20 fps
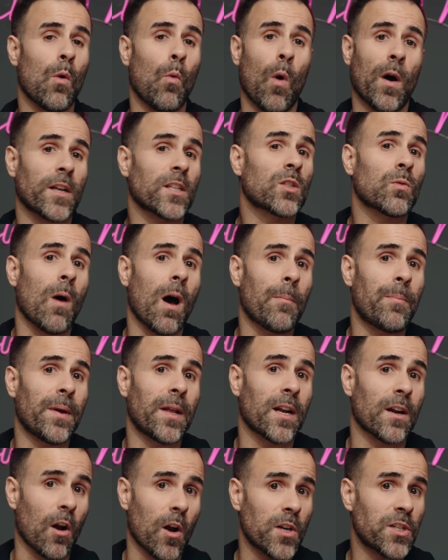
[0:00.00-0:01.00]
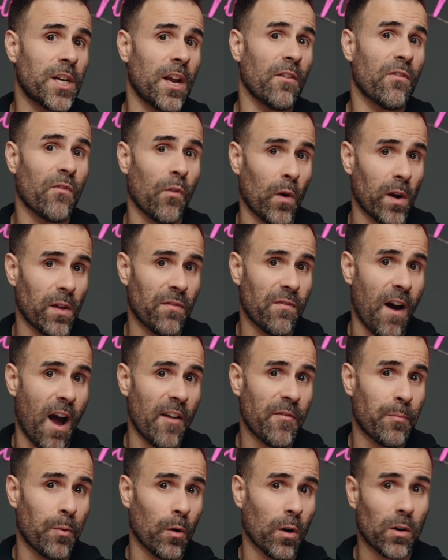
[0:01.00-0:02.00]
Want to swap in an
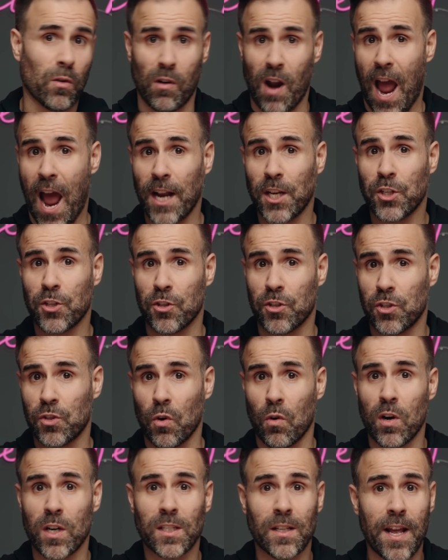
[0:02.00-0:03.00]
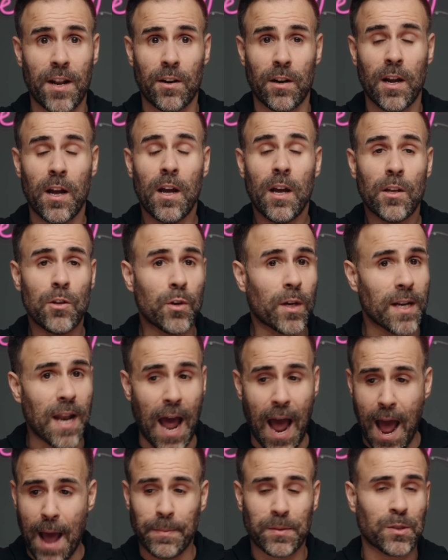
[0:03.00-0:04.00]
RJ45 port or extra storage later? You can
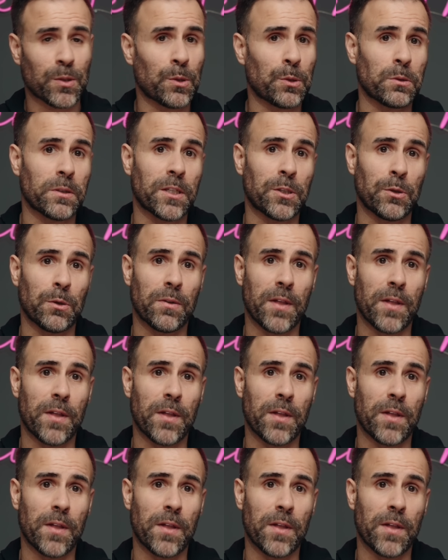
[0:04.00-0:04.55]
absolutely do